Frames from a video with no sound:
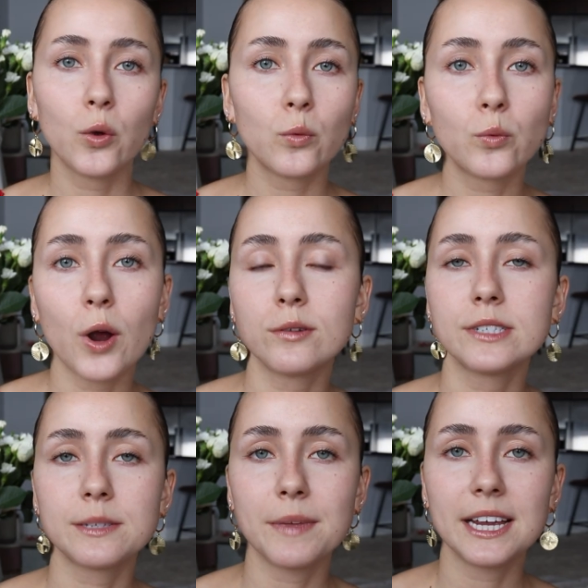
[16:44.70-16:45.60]

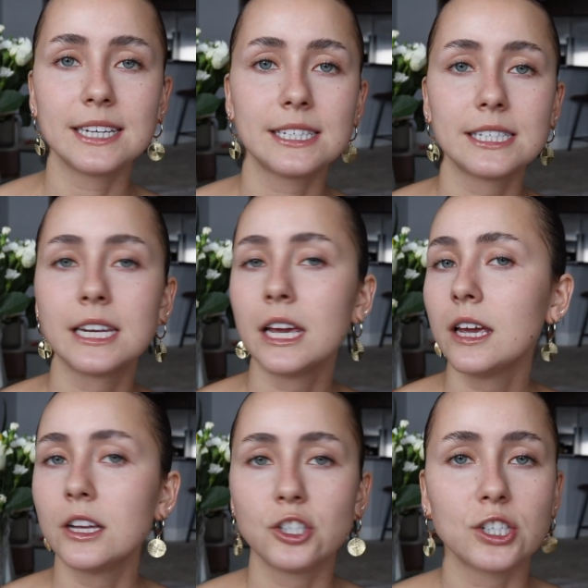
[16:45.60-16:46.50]
rose mist.
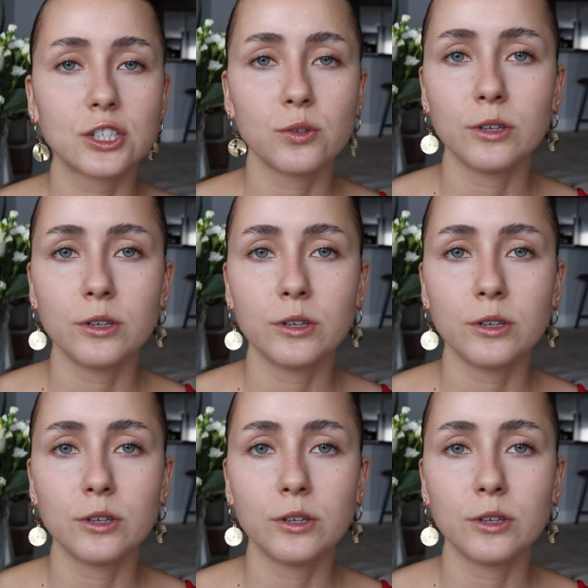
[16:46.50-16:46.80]
Just do